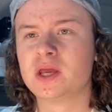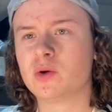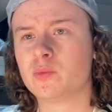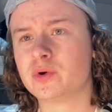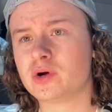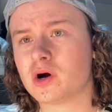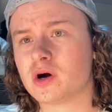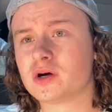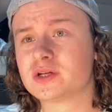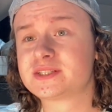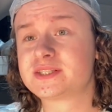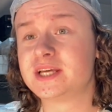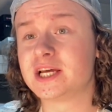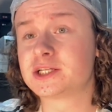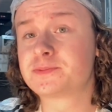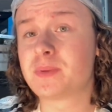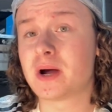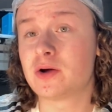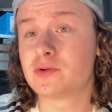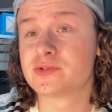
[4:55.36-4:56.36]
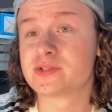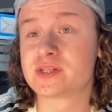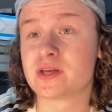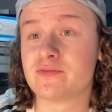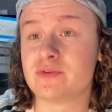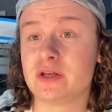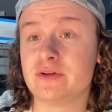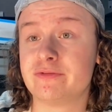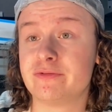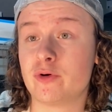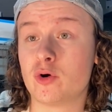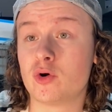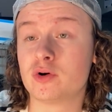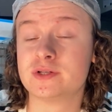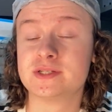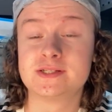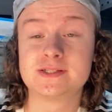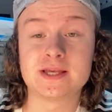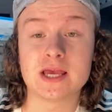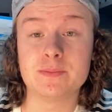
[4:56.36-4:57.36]
We got six pounds seventy-four,
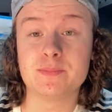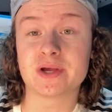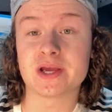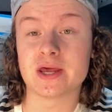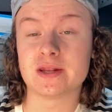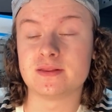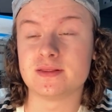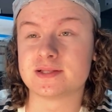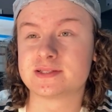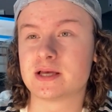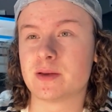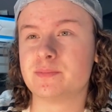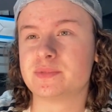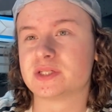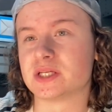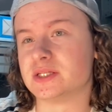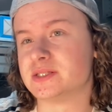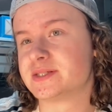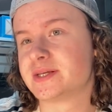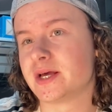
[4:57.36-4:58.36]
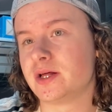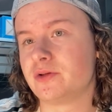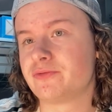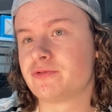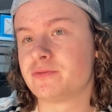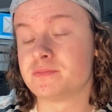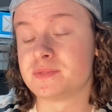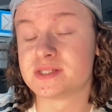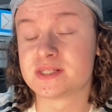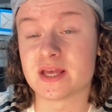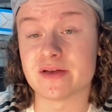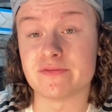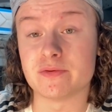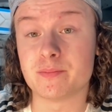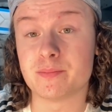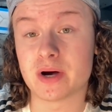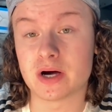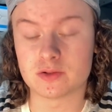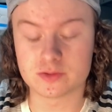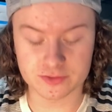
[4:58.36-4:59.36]
same again in the ten percent sale from seven
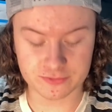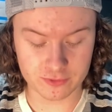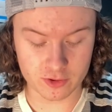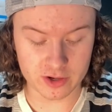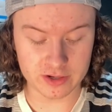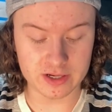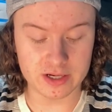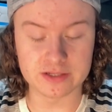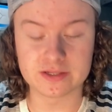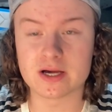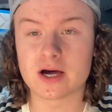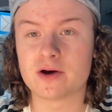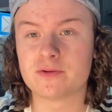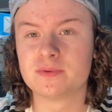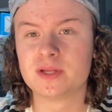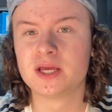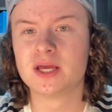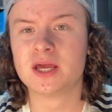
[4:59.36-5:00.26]
pounds forty-nine down.